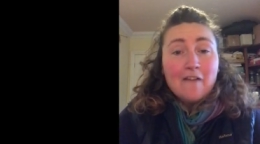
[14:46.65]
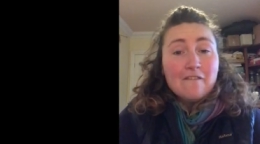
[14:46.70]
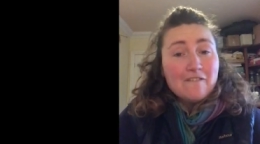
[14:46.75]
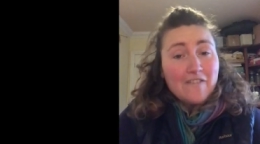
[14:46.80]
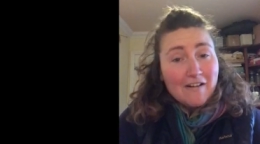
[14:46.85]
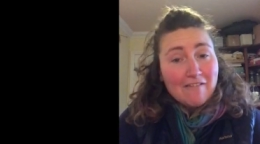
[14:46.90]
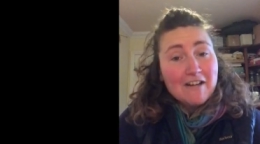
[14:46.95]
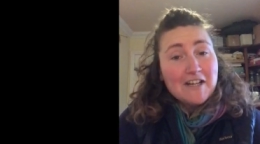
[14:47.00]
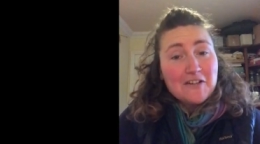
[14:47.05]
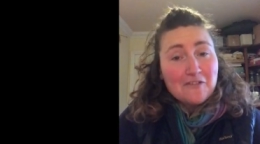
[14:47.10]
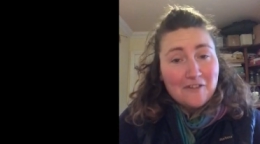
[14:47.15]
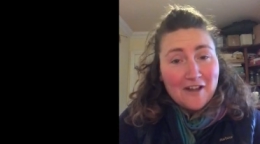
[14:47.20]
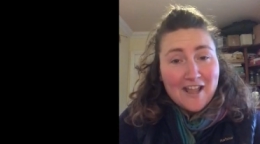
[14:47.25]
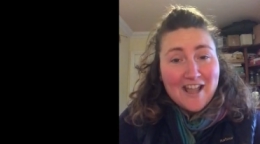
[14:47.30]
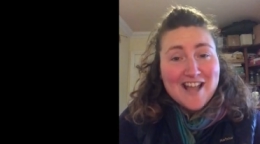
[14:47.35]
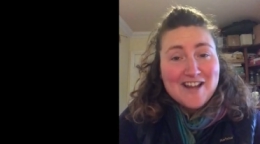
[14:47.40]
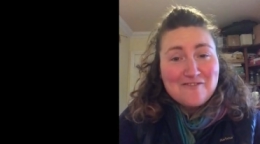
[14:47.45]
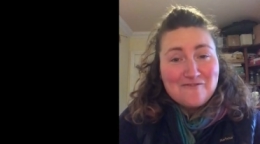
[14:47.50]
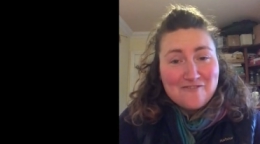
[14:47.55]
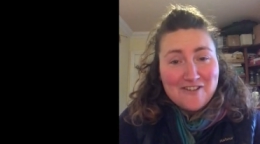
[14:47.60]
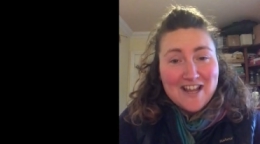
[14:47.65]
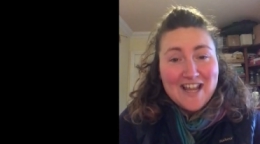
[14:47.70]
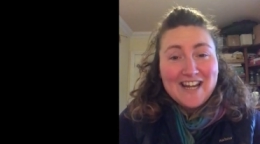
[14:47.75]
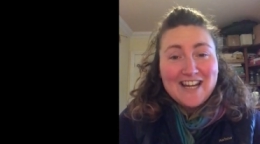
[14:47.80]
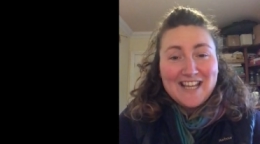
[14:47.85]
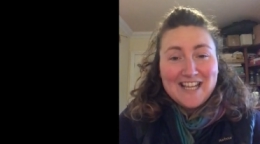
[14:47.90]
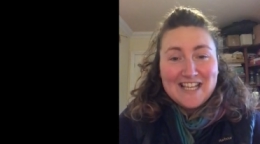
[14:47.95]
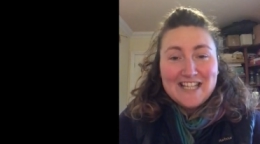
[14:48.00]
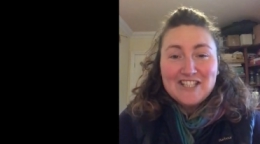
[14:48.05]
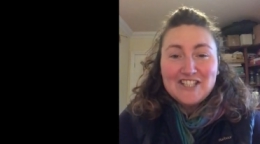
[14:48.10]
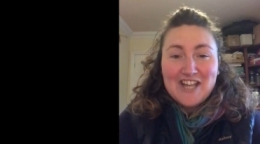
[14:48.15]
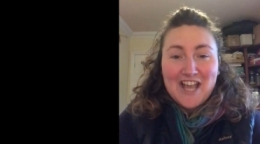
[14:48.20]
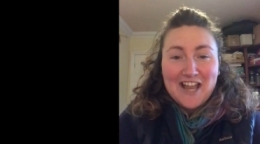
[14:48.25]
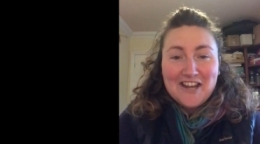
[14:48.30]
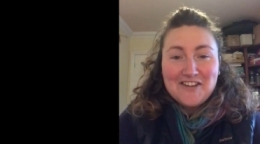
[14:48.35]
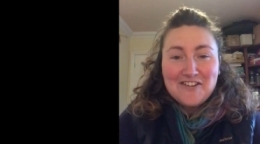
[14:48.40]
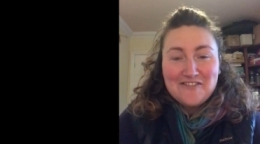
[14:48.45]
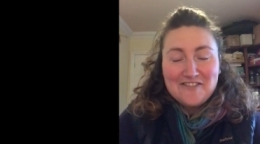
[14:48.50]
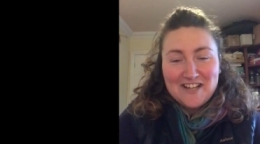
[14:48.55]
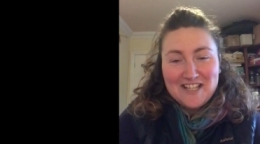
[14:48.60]
very grey and rainy
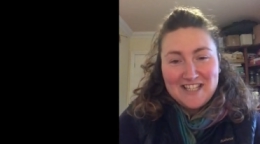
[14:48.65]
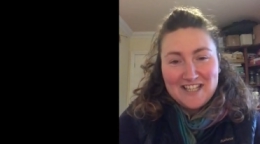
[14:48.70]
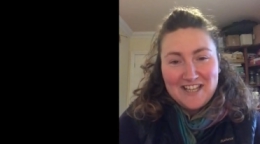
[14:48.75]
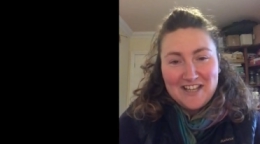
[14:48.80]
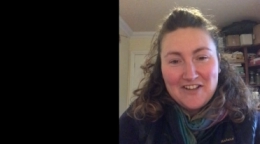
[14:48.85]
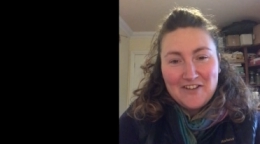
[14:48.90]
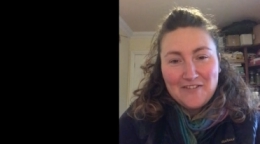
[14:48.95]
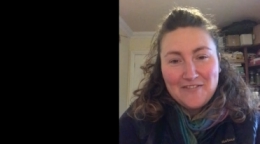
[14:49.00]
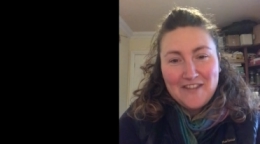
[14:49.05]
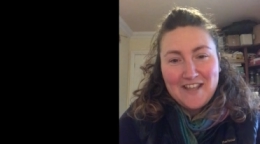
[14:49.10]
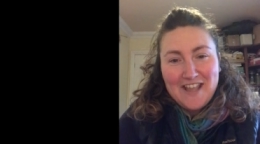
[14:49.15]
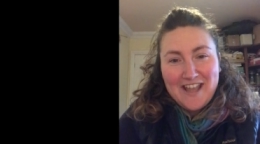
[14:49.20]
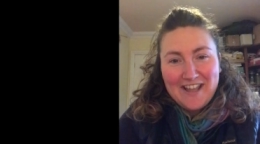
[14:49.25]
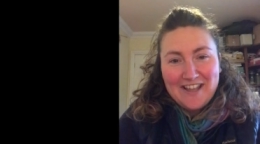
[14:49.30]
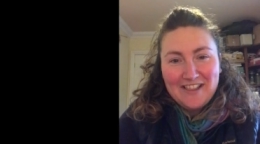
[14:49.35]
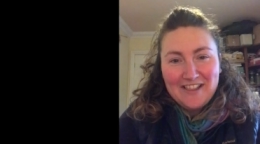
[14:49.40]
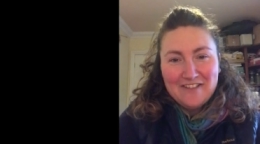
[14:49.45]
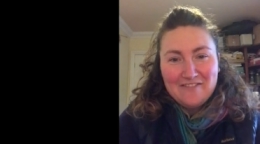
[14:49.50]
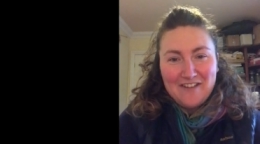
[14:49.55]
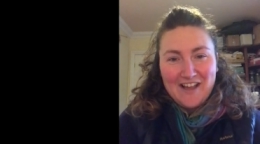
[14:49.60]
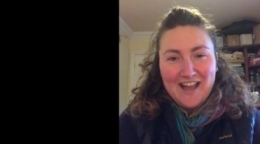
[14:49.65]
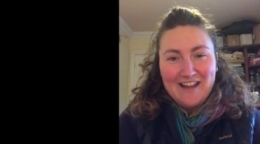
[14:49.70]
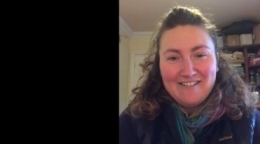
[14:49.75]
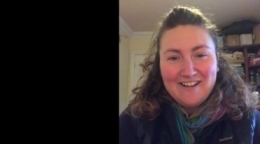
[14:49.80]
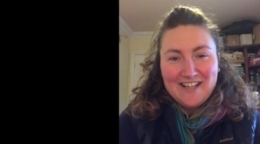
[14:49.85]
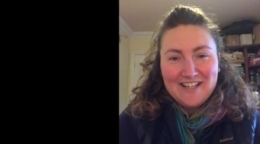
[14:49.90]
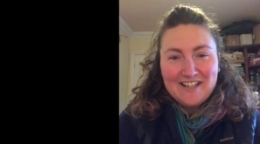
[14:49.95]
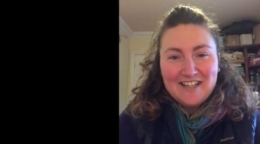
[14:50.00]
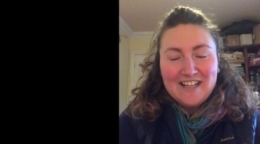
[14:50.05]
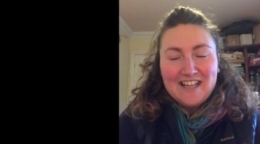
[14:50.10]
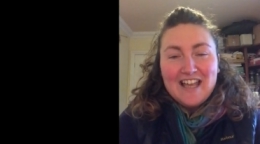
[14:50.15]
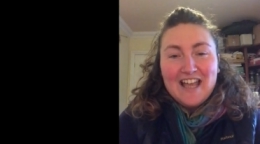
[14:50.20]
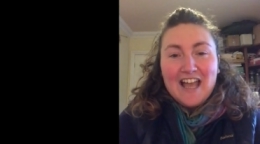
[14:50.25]
January day on the Isle of Arran.